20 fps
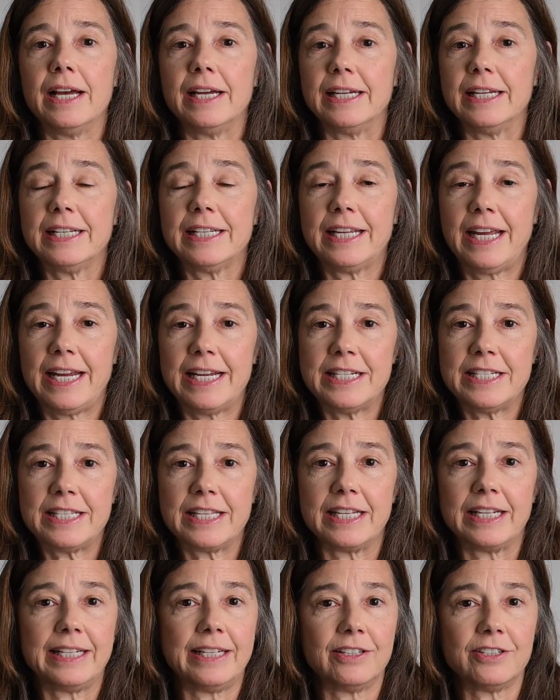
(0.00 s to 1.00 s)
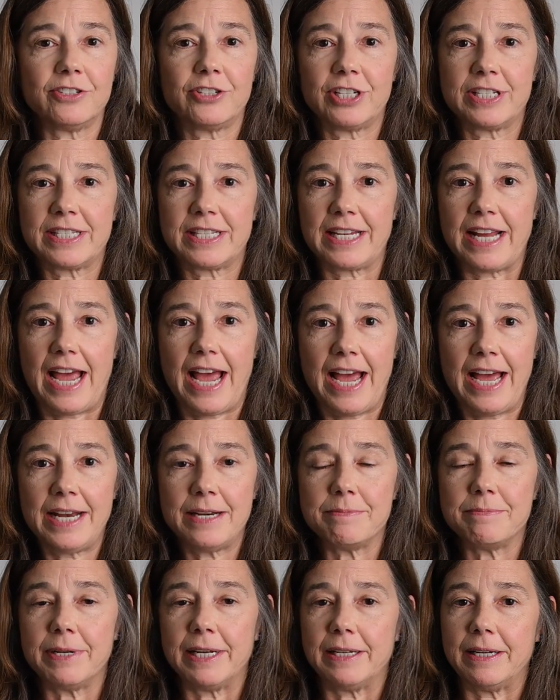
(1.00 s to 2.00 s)
in case they are just
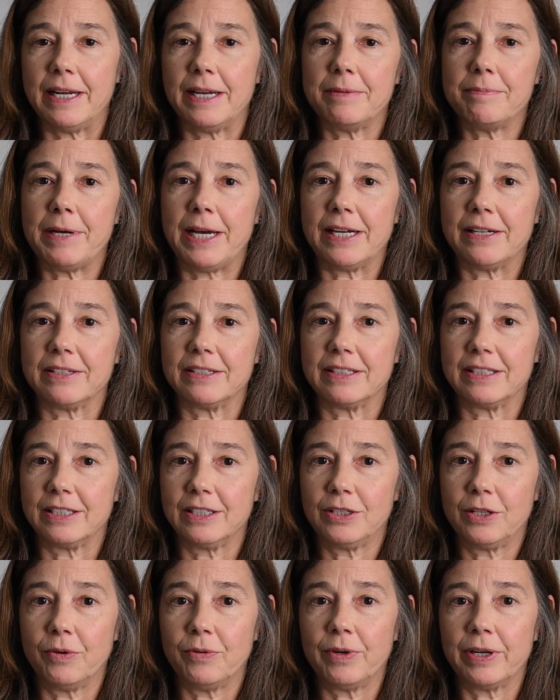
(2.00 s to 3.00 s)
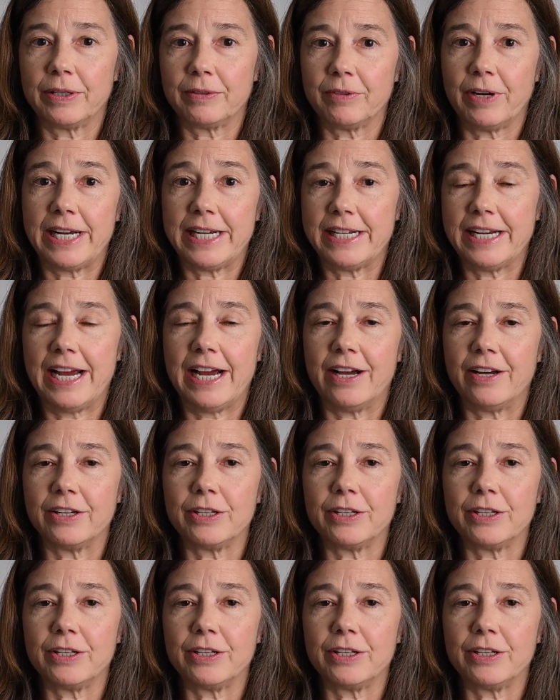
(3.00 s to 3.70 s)
adamant about going right now.